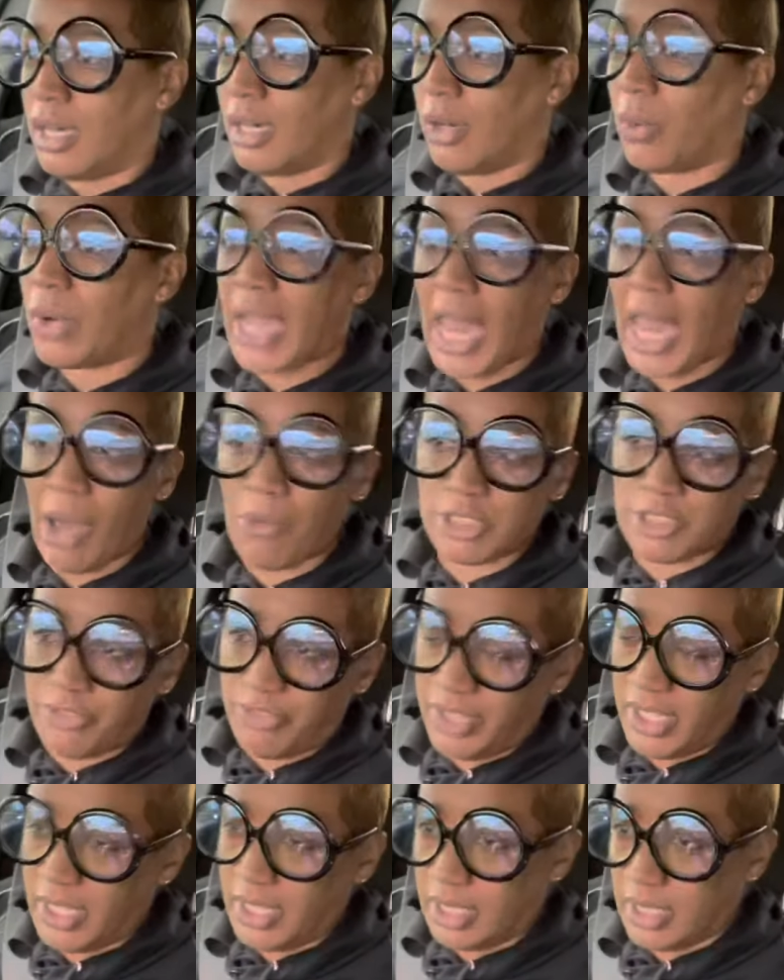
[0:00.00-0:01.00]
what I was
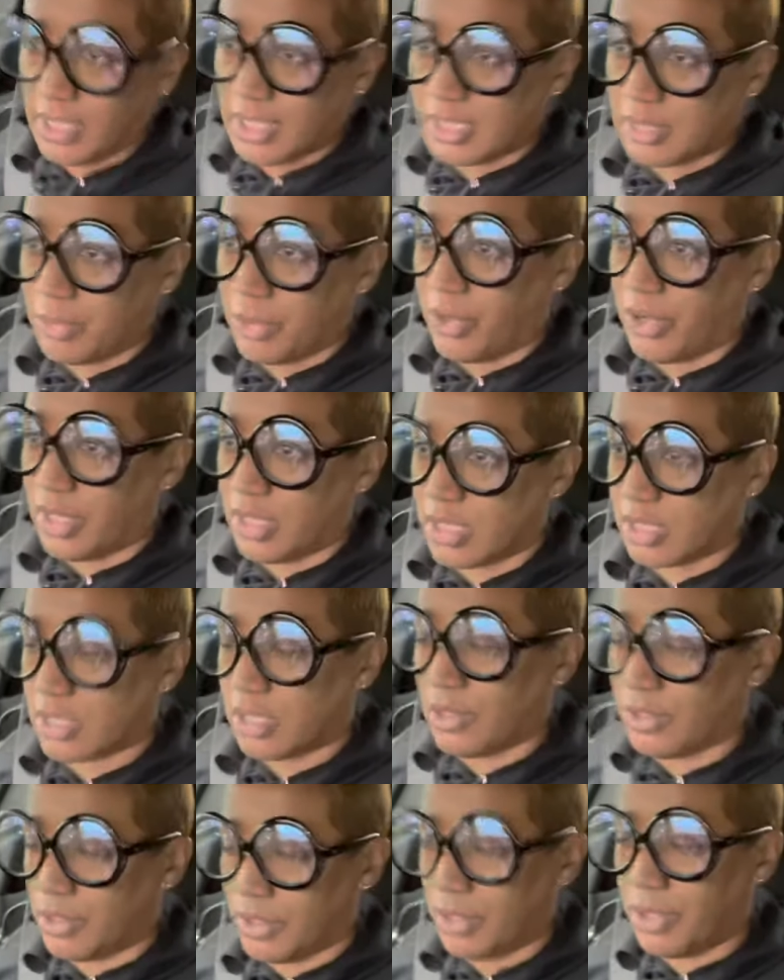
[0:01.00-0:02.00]
feeling this morning.
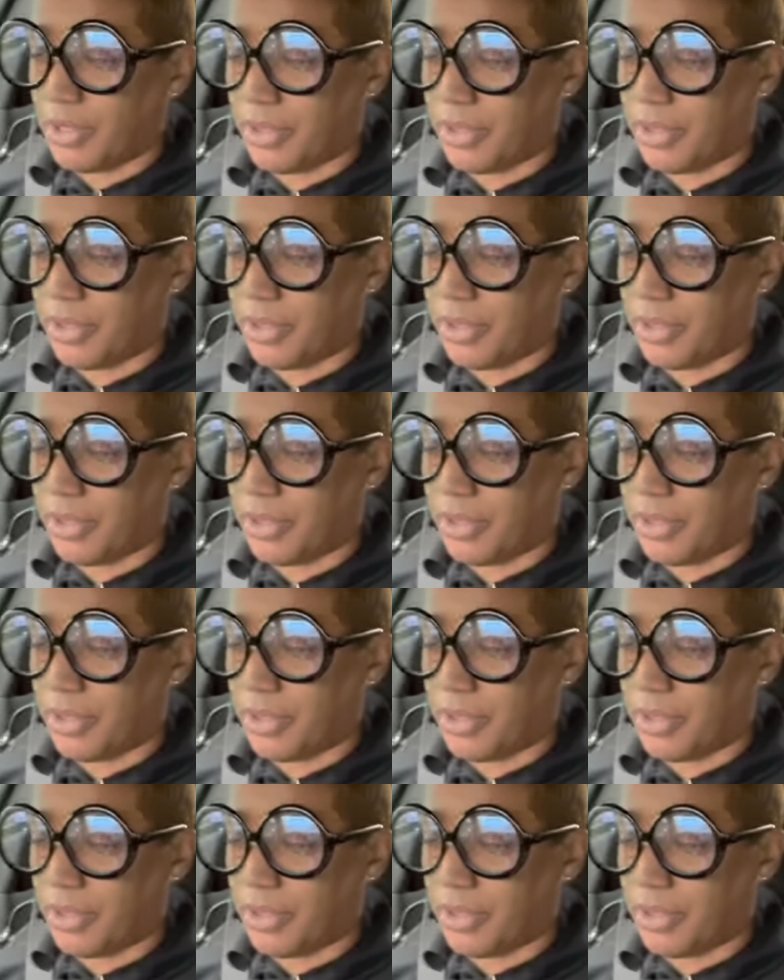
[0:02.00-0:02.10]
So,